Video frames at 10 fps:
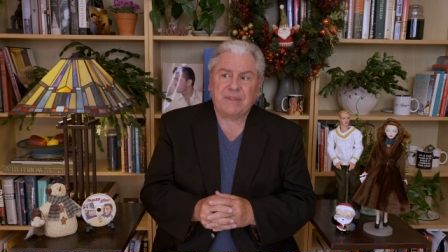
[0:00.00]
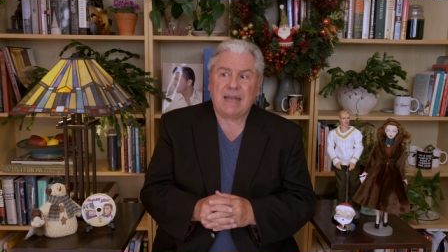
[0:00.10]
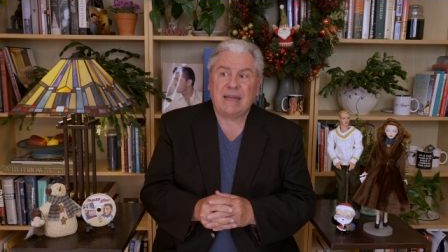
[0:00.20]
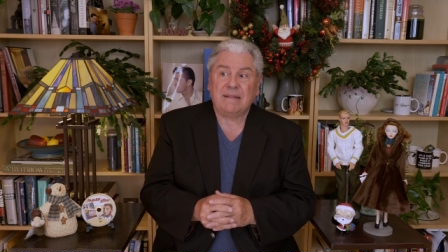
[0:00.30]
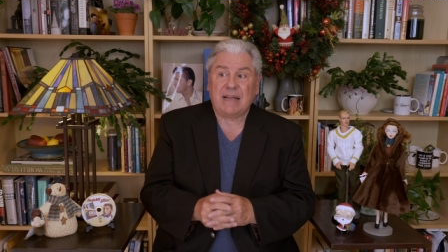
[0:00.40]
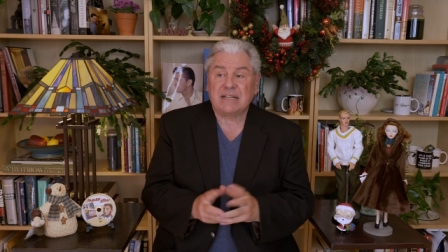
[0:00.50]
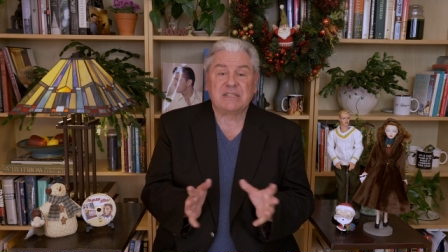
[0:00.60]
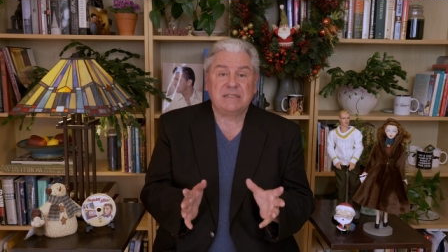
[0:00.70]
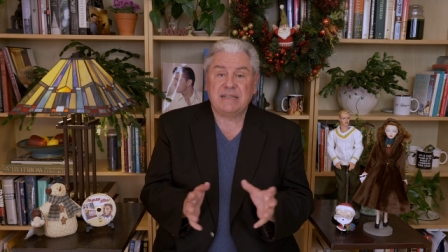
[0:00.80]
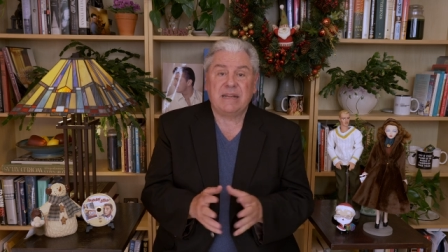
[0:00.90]
And that
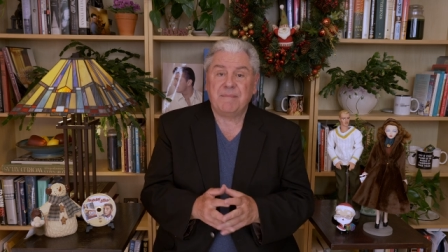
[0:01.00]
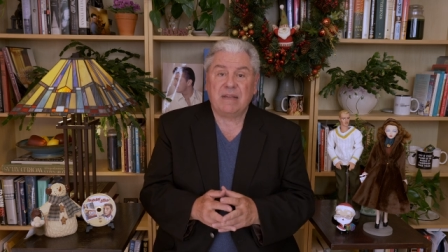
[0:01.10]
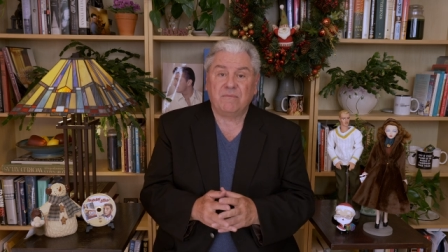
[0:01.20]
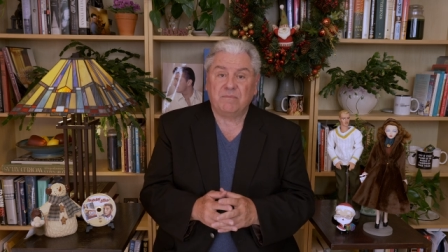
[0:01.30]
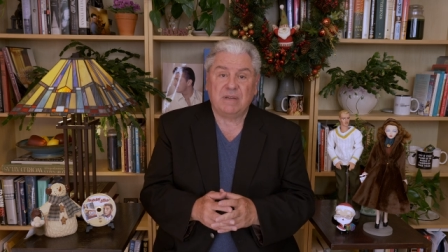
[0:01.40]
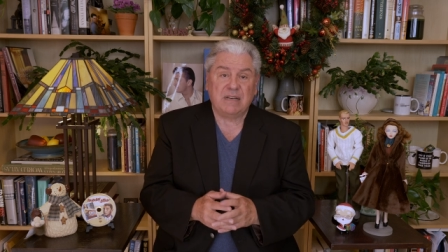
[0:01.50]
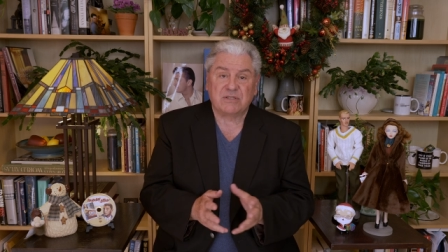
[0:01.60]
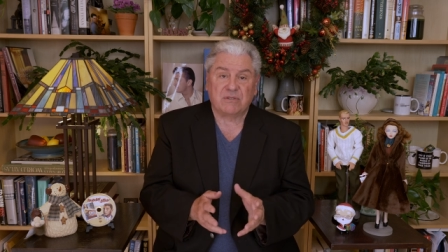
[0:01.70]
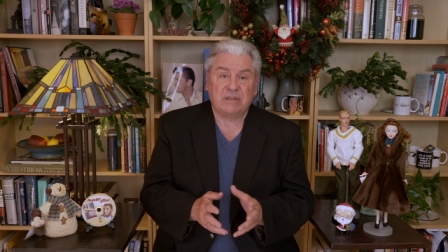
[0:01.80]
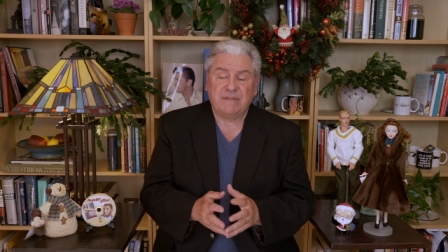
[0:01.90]
did him in in
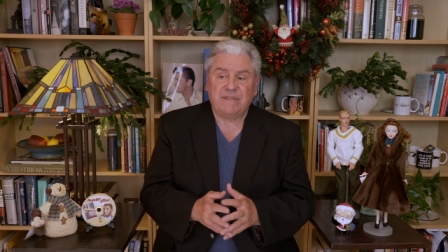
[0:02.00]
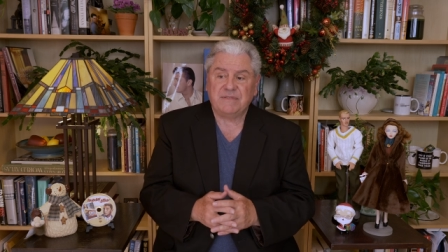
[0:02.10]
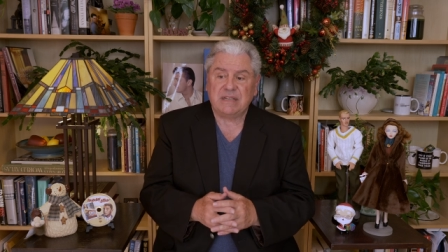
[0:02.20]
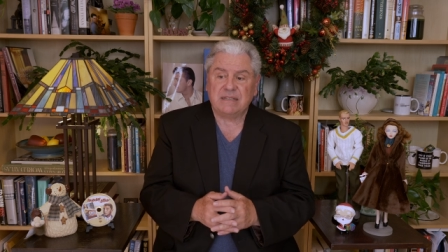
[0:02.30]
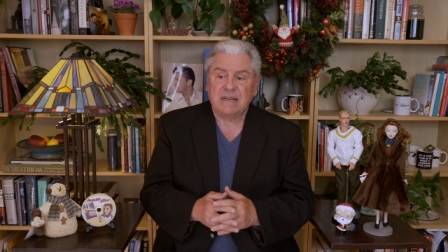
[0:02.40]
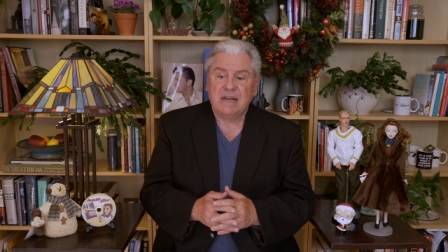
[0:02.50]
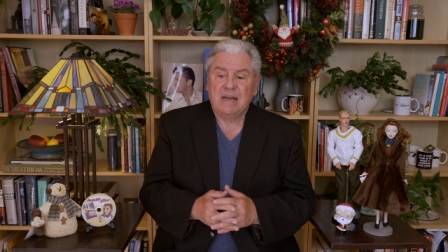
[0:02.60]
his early fifties.